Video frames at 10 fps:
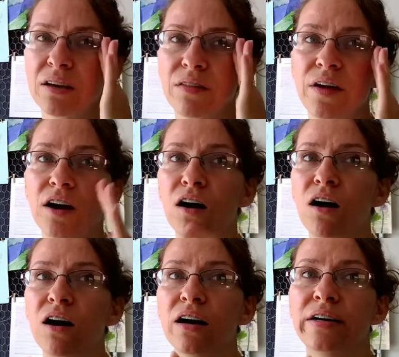There
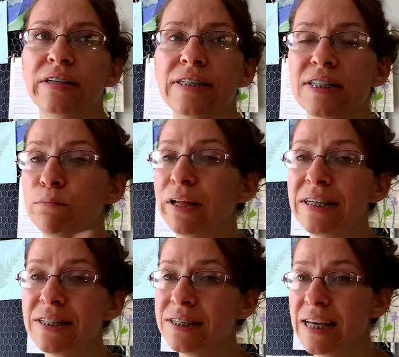are some
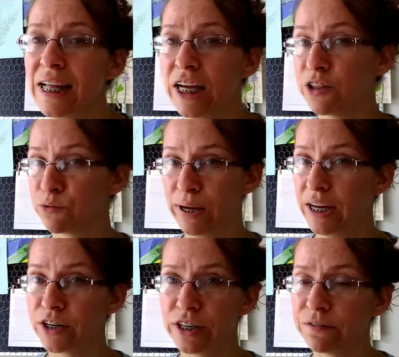places say like
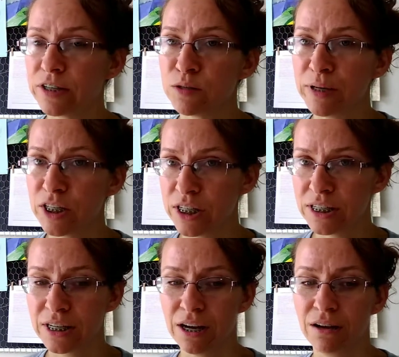300 different
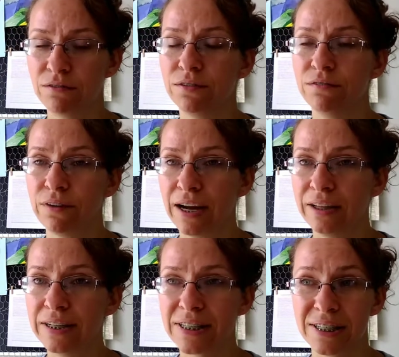species of
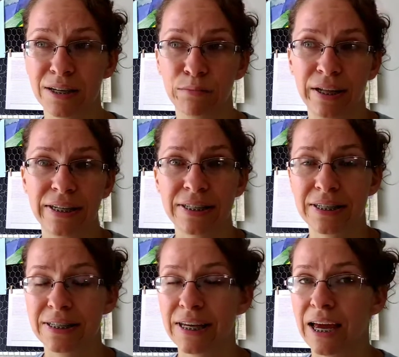violets, and some
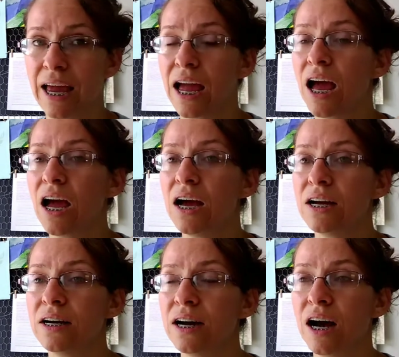places say
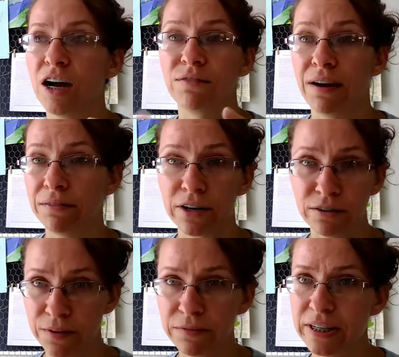
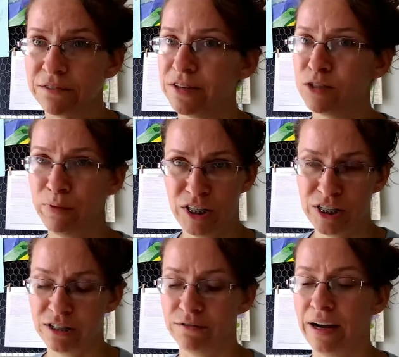550 different
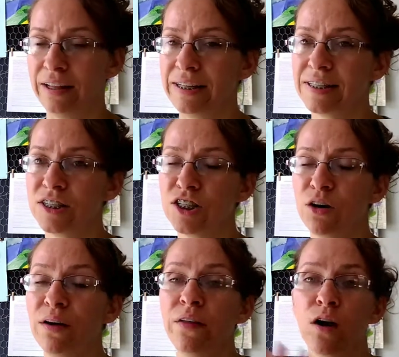species of violets. So,
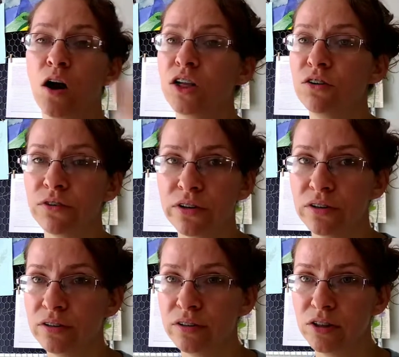and they're all
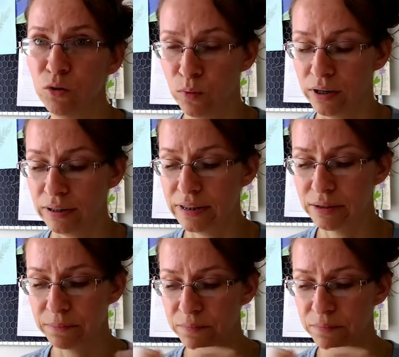over the world.